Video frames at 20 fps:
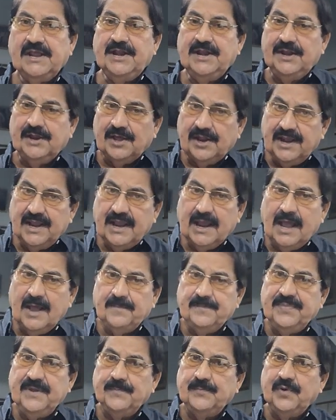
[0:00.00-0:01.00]
in
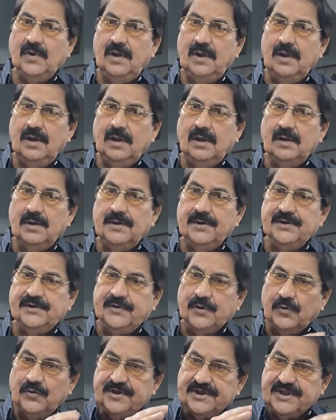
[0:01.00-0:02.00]
Narega, people
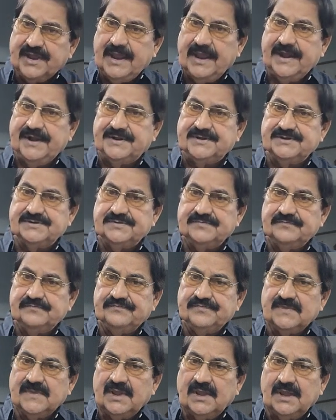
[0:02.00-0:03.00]
don't get
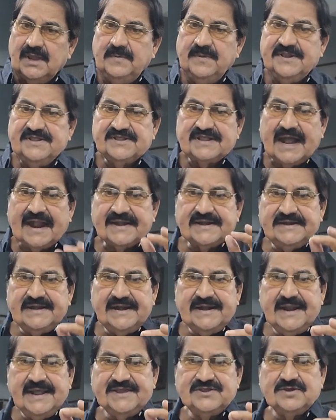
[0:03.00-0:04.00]
even
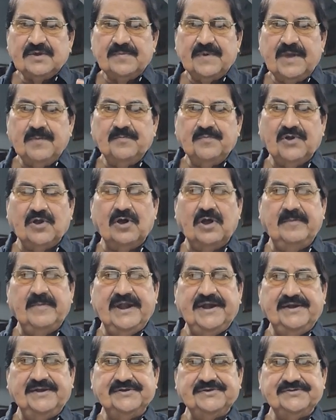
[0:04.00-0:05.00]
30 days of
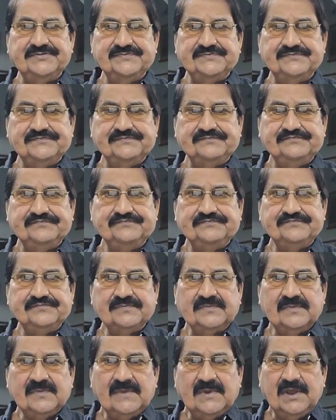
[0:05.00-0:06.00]
employment
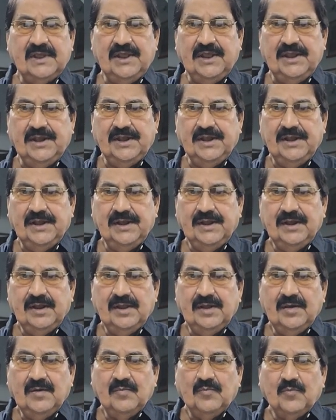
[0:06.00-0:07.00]
in
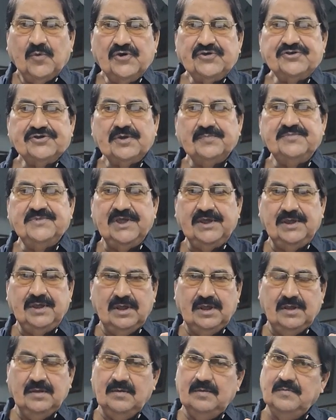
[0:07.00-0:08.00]
most of
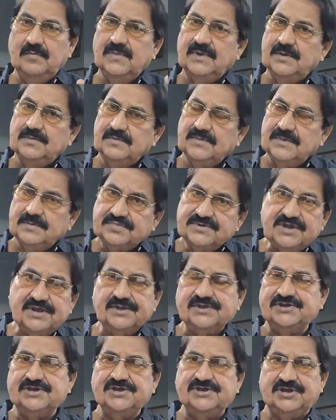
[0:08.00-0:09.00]
the
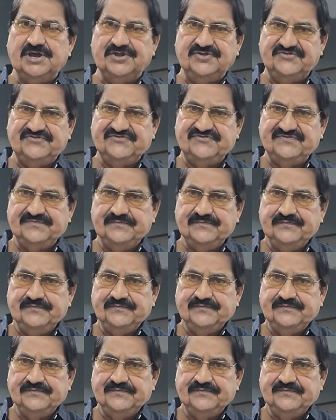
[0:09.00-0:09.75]
seasons.